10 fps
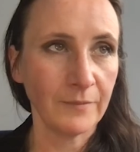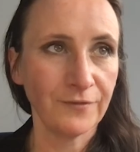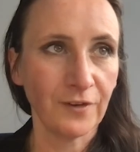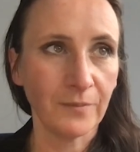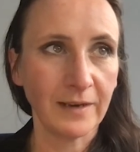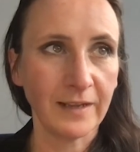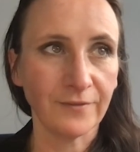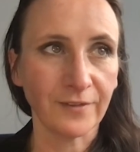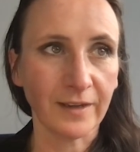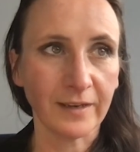a firm
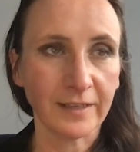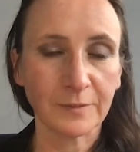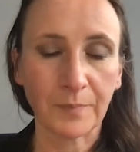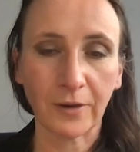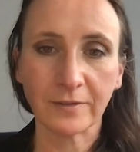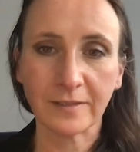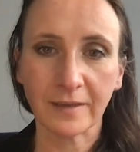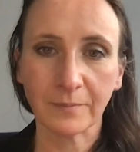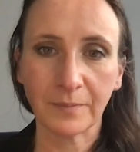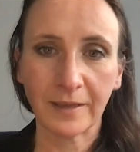believer in
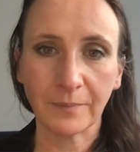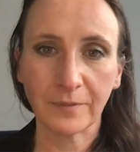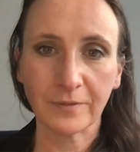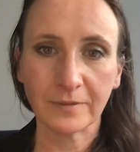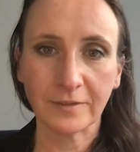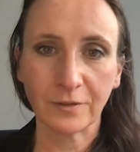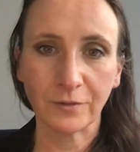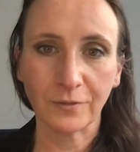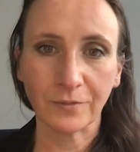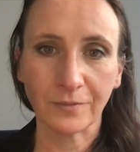exposing people
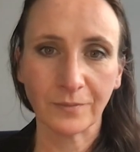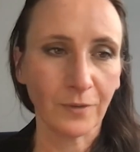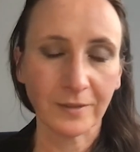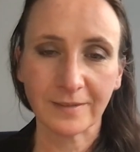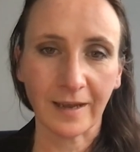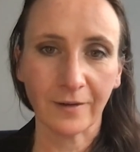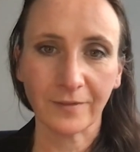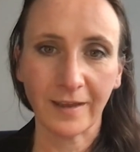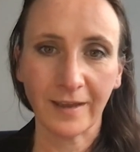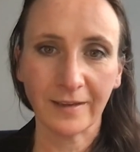to what's
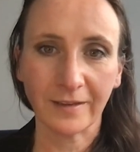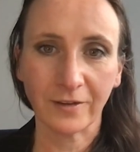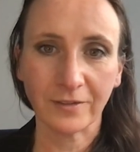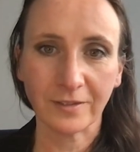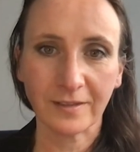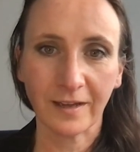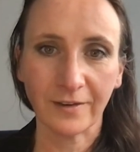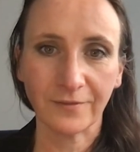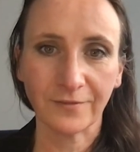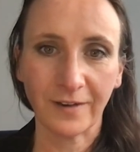out there, just
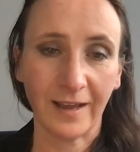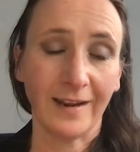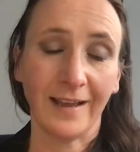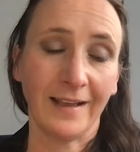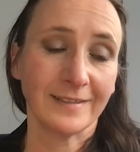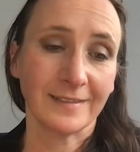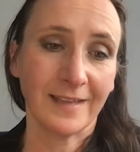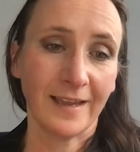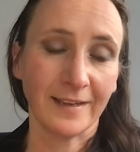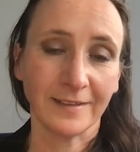kind of like as I
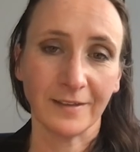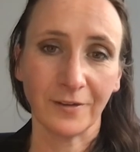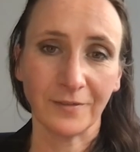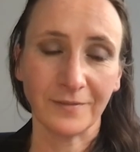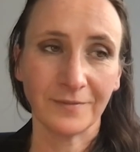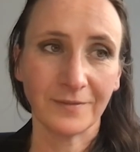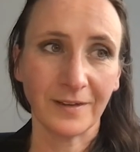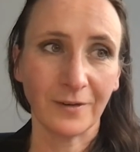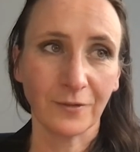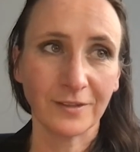said, in
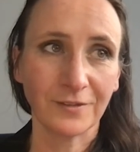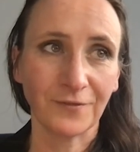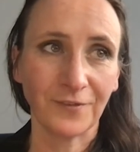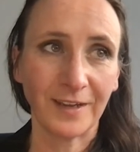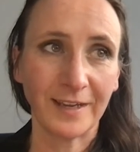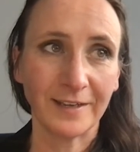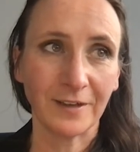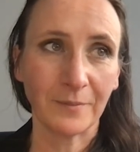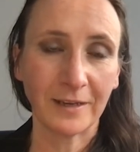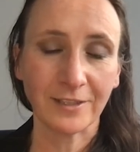order to feed
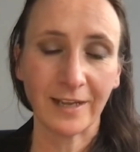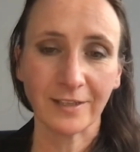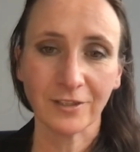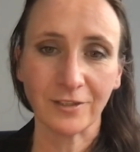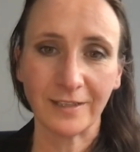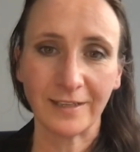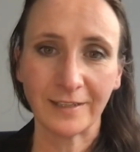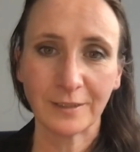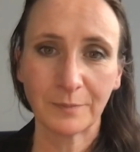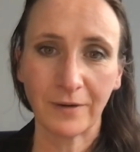your imagination, you need
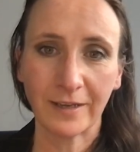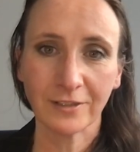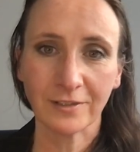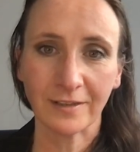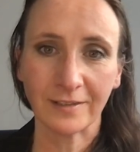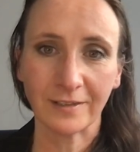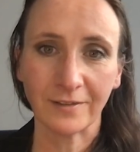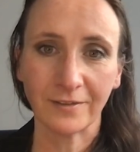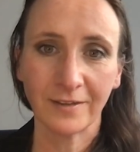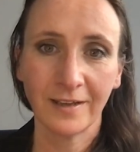inspiration,
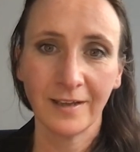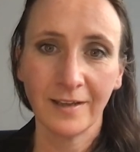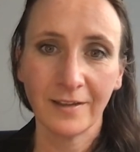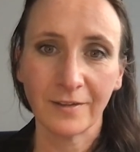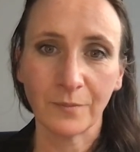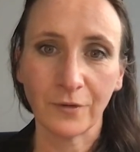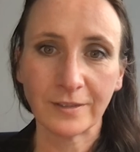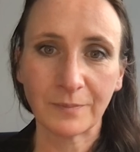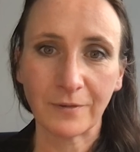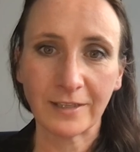and the more
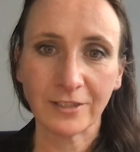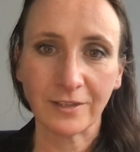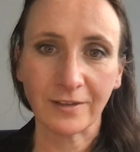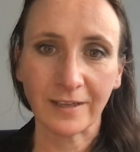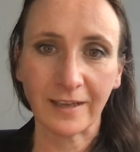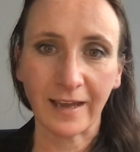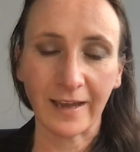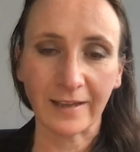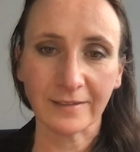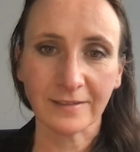inspiration you can
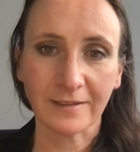get,